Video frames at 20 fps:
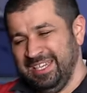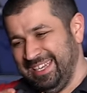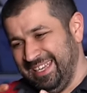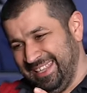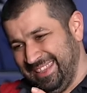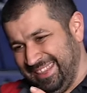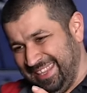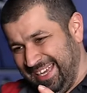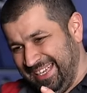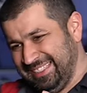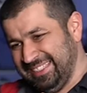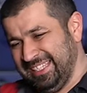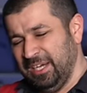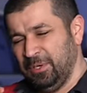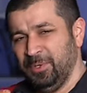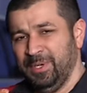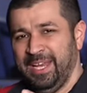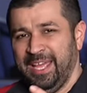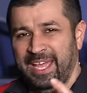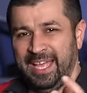and that's
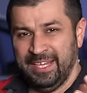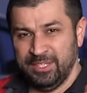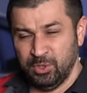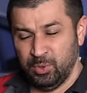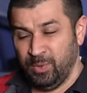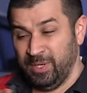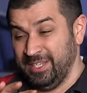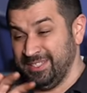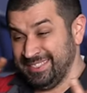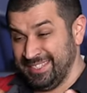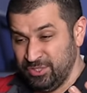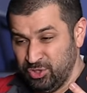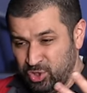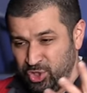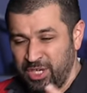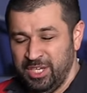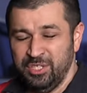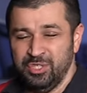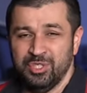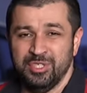how it actuates and
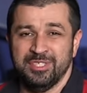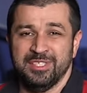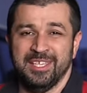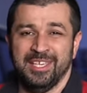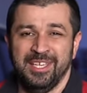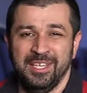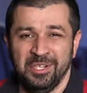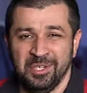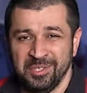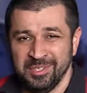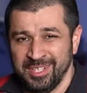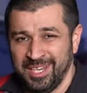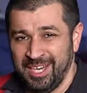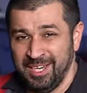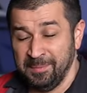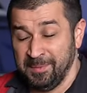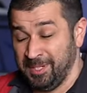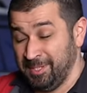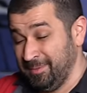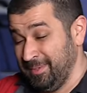changes the gear timing.
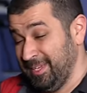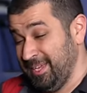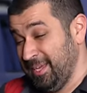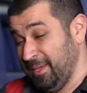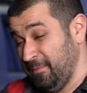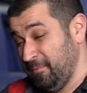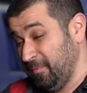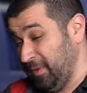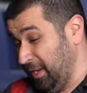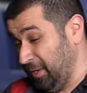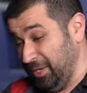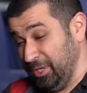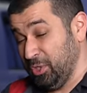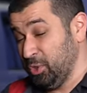Timing. Very